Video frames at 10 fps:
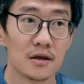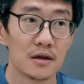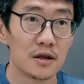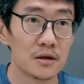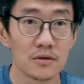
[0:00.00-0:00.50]

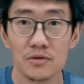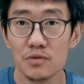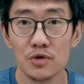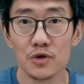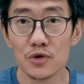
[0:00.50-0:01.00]

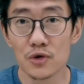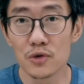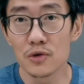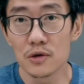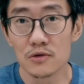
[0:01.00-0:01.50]
you
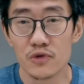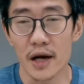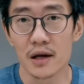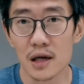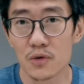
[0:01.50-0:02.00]
do
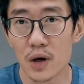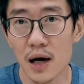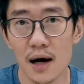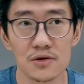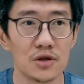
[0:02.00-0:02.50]
regular
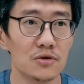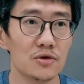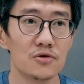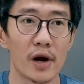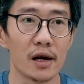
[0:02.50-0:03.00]
workouts, you
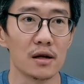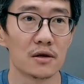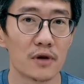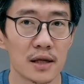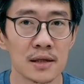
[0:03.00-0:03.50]
do regular
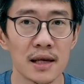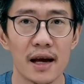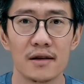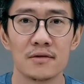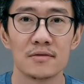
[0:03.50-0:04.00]
runs,
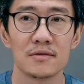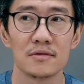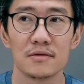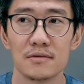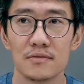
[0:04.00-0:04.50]
and
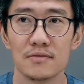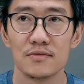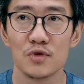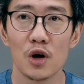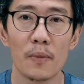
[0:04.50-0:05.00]

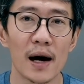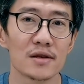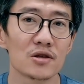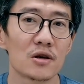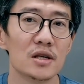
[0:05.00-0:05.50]
your Pi
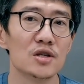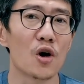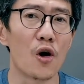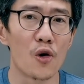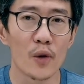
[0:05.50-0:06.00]
score is
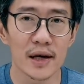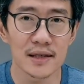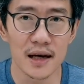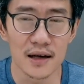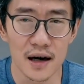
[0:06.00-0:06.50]
always
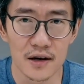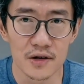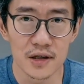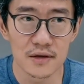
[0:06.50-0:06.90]
at 100